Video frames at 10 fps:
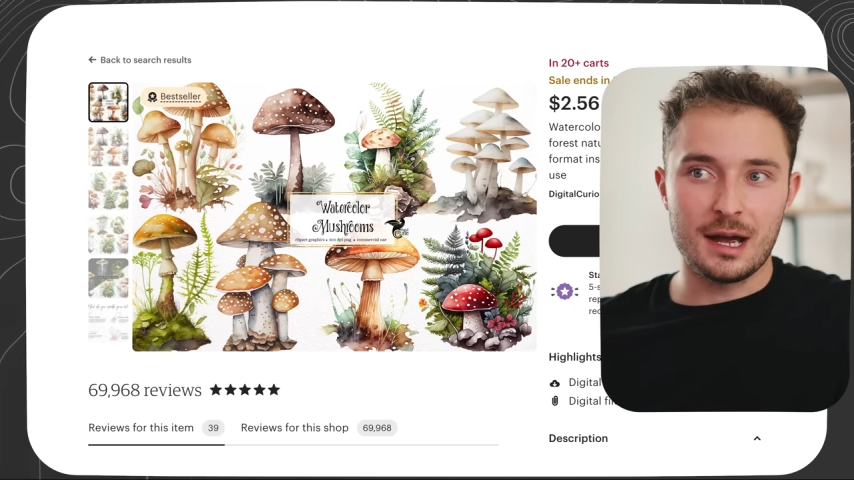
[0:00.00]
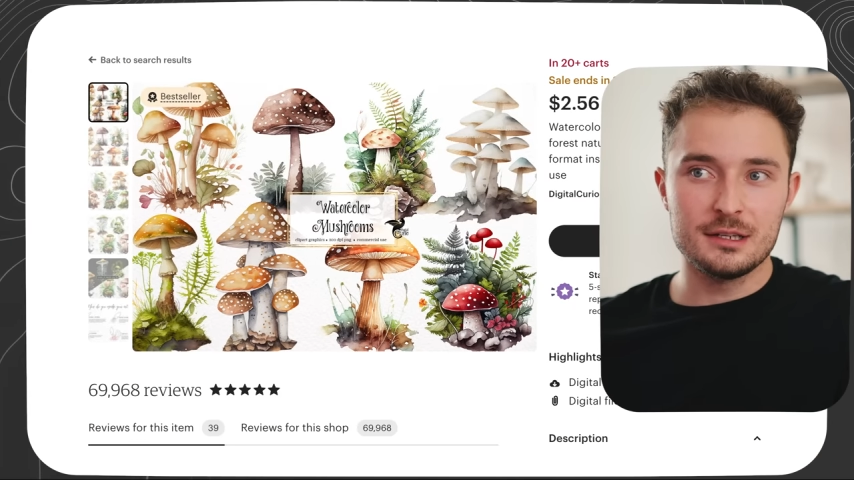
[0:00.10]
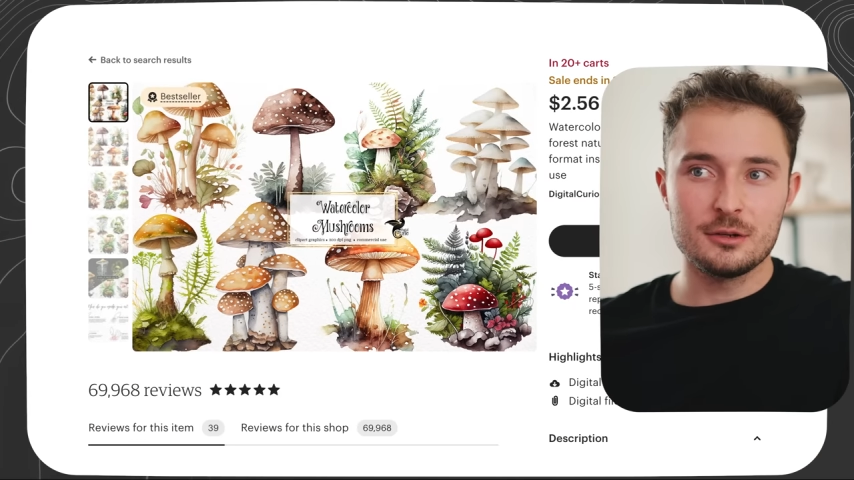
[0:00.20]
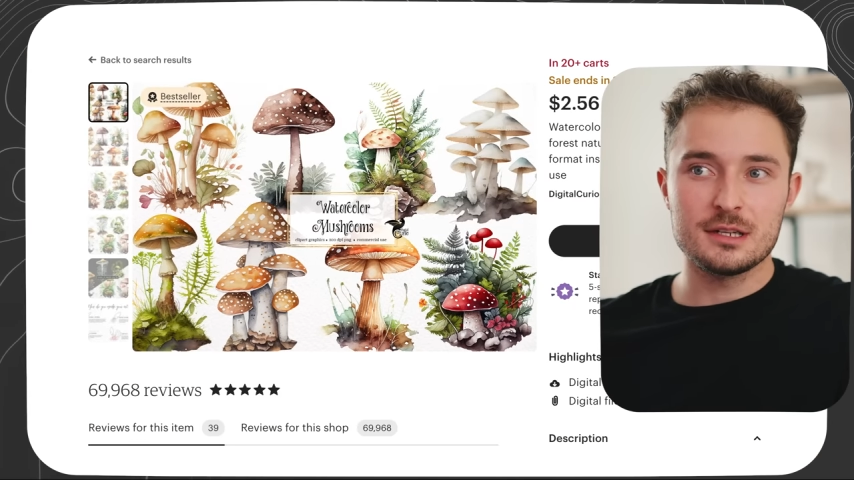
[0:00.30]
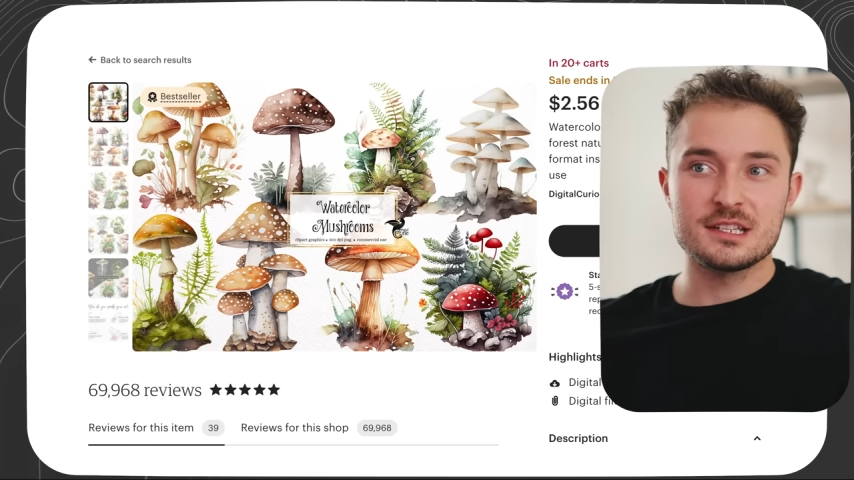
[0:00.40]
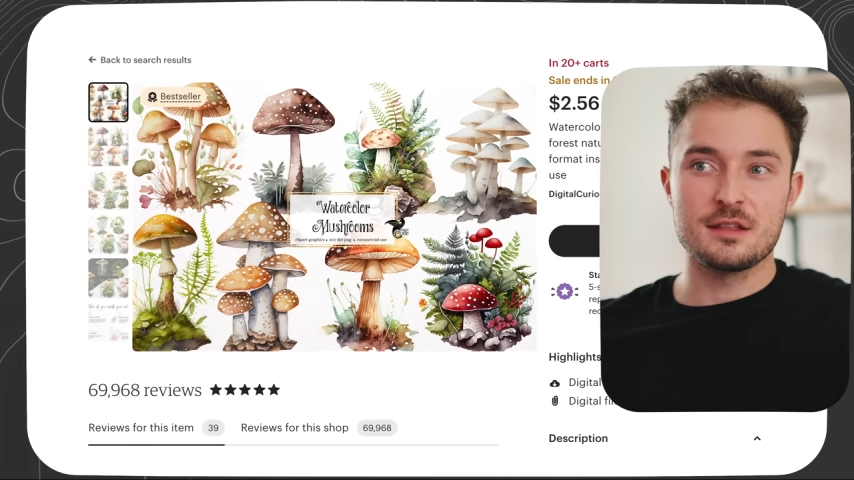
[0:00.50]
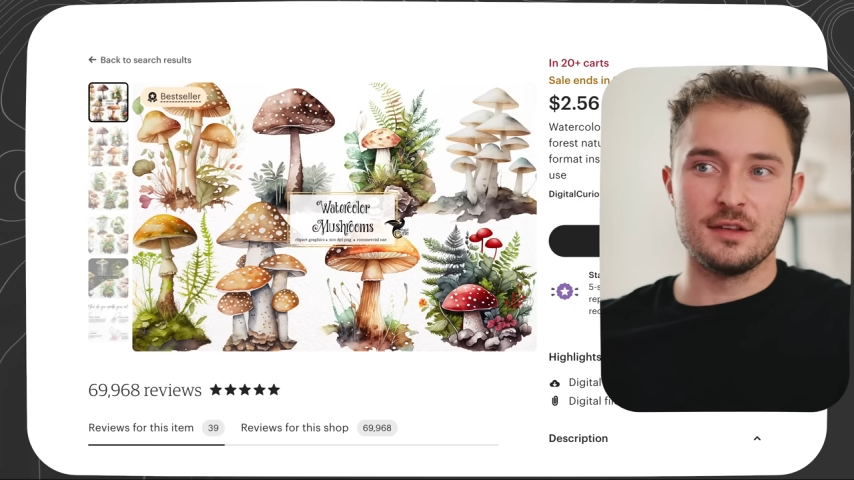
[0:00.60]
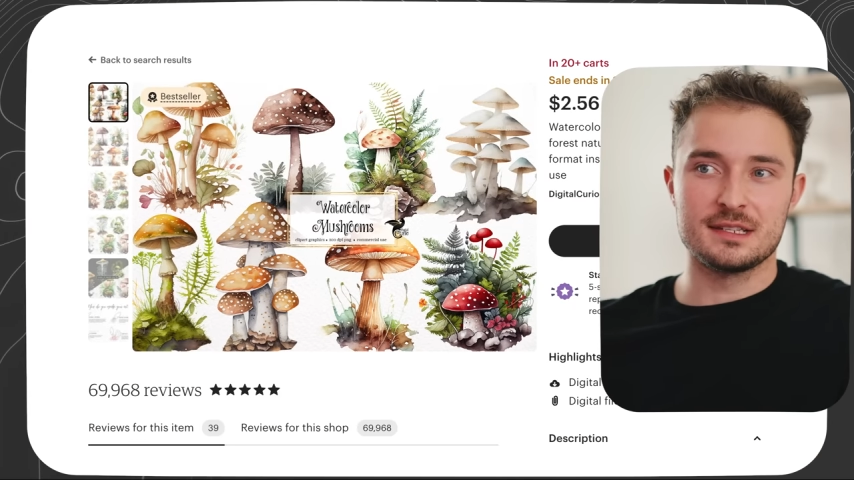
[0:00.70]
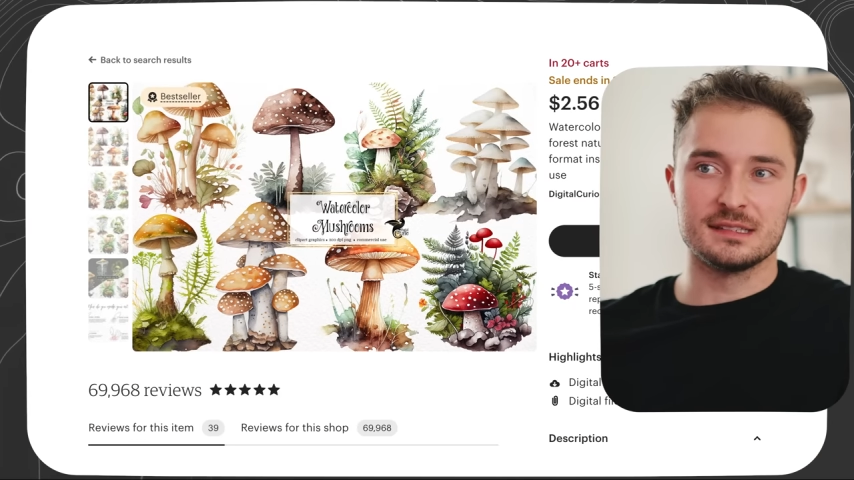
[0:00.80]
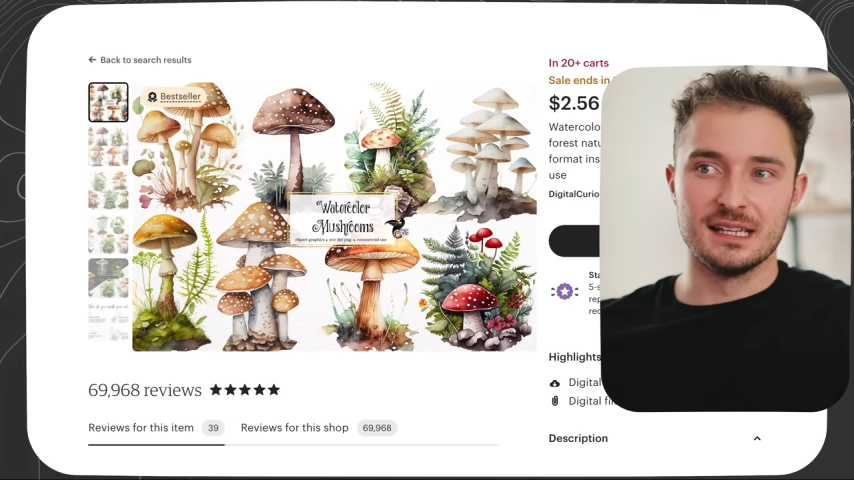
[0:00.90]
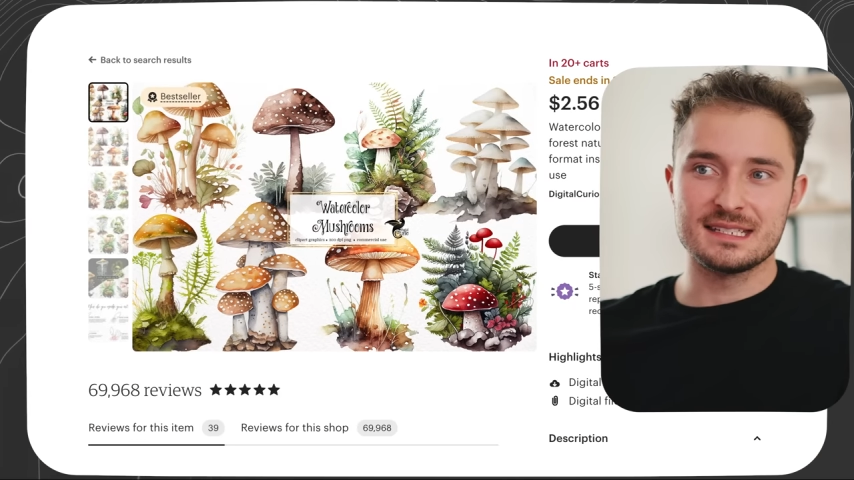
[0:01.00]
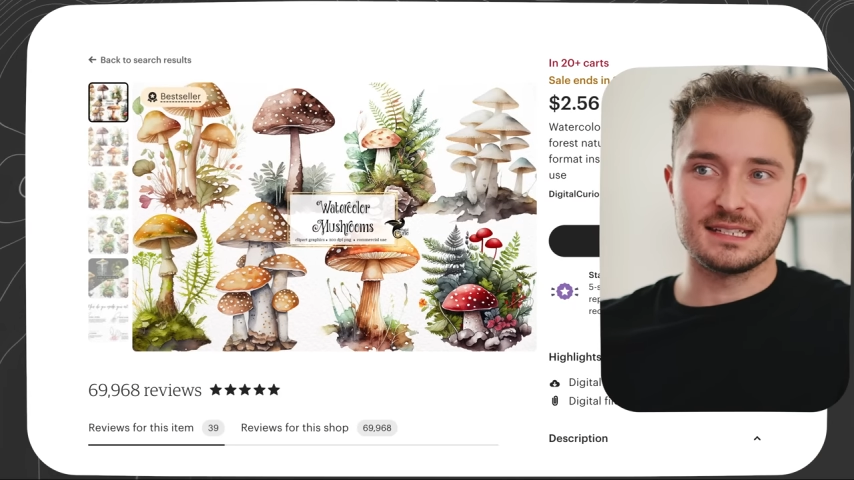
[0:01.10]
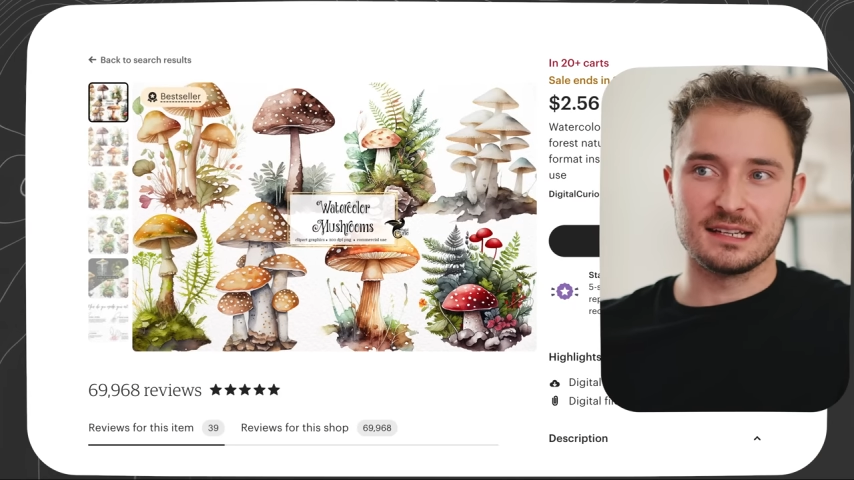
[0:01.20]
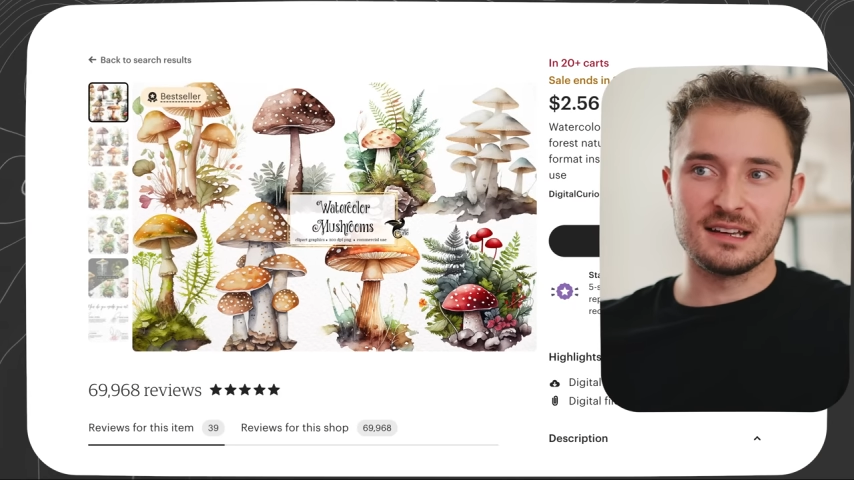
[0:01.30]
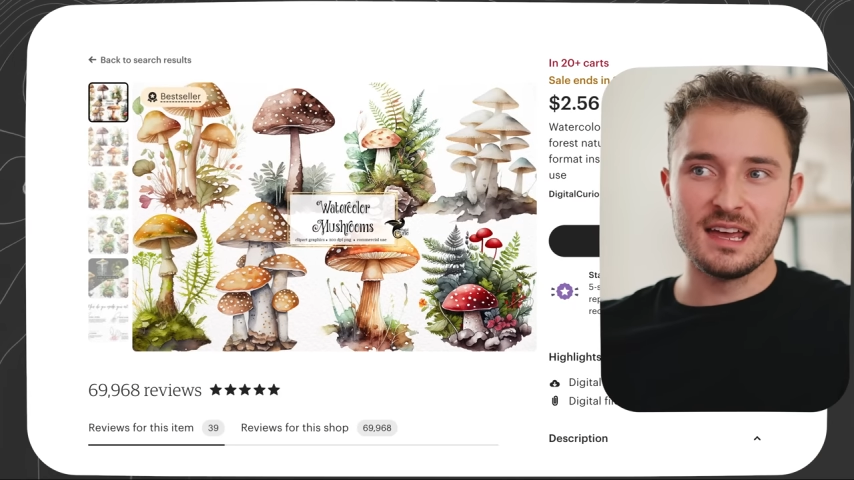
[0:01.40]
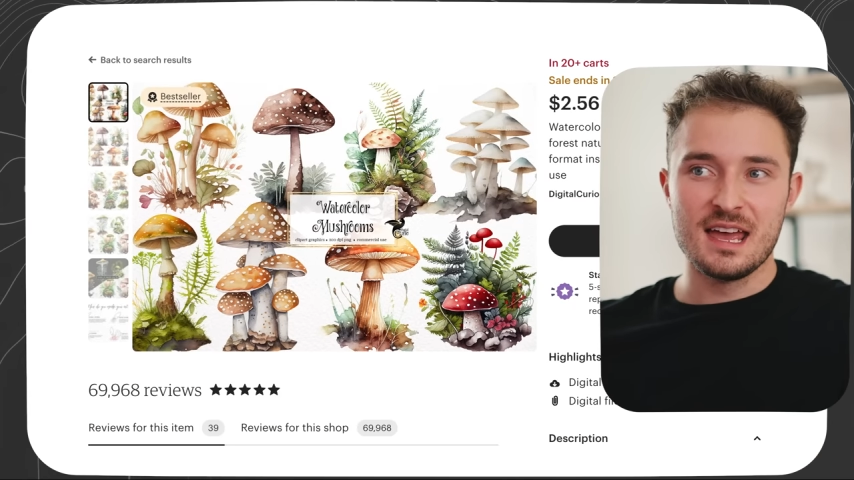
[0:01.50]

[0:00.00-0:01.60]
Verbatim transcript: I noticed this listing,